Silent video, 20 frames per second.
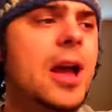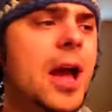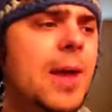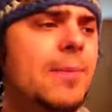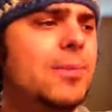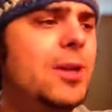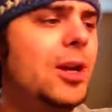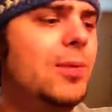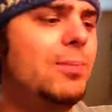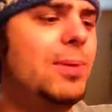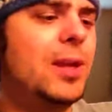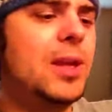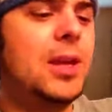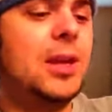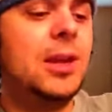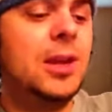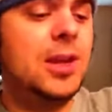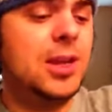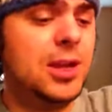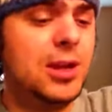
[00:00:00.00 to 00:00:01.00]
I'm gonna
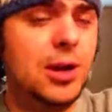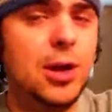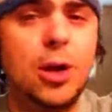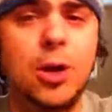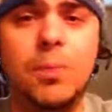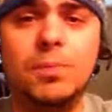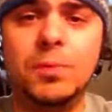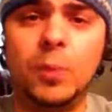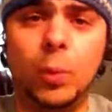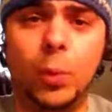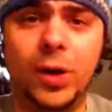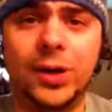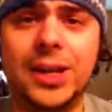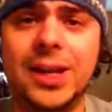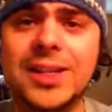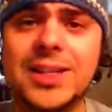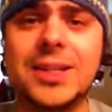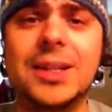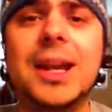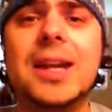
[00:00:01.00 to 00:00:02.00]
be, you know,
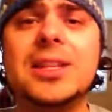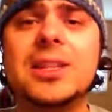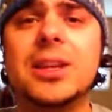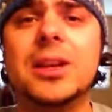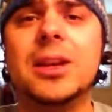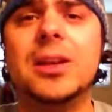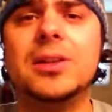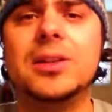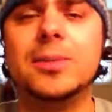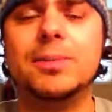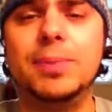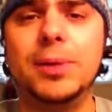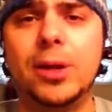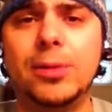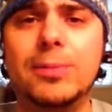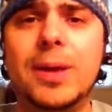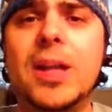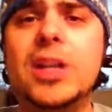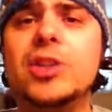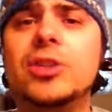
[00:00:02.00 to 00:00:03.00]
working tonight to, to
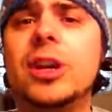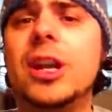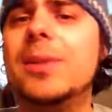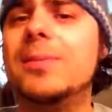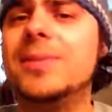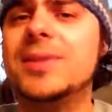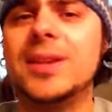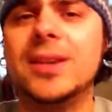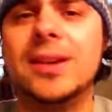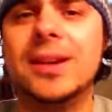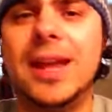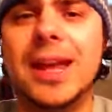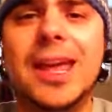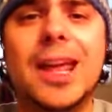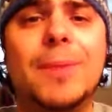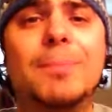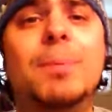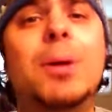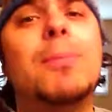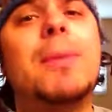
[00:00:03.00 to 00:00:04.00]
build my dreams and I
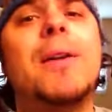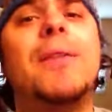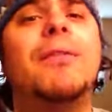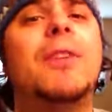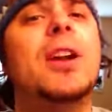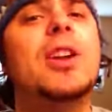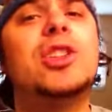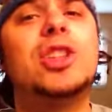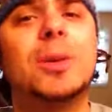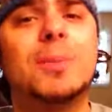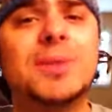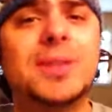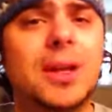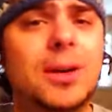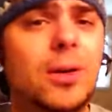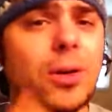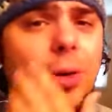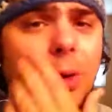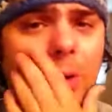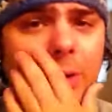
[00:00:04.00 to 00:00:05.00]
gotta put my friendships
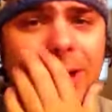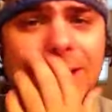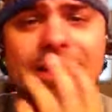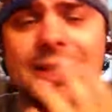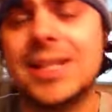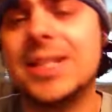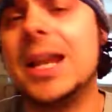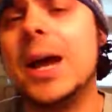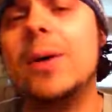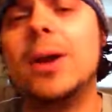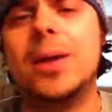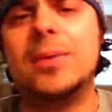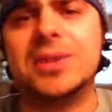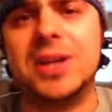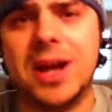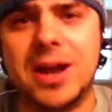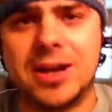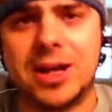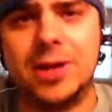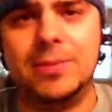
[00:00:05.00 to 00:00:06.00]
on hold. That's, that's not what I'm
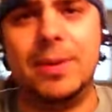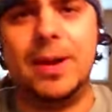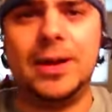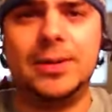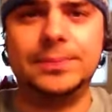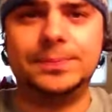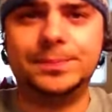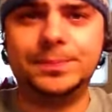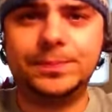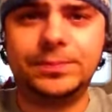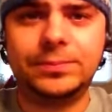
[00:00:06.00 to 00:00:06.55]
talking about.